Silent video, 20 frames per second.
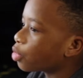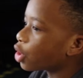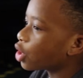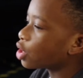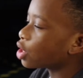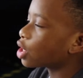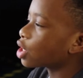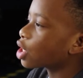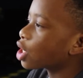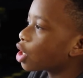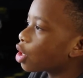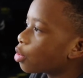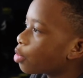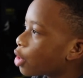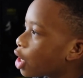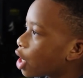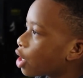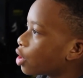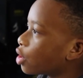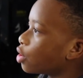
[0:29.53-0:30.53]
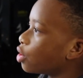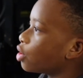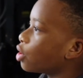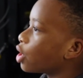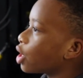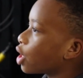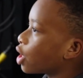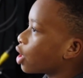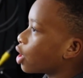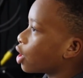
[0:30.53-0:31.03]
builds a scale model
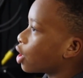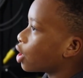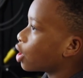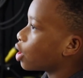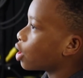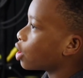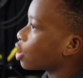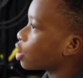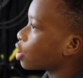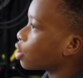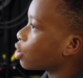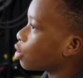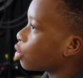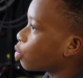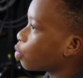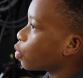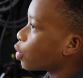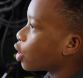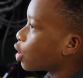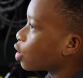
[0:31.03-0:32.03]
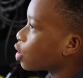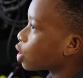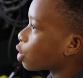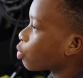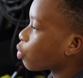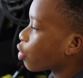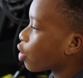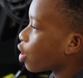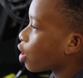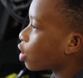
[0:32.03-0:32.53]
and builds a
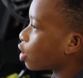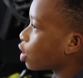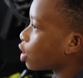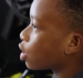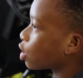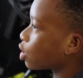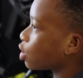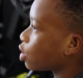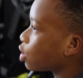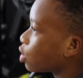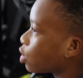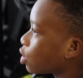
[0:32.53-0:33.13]
product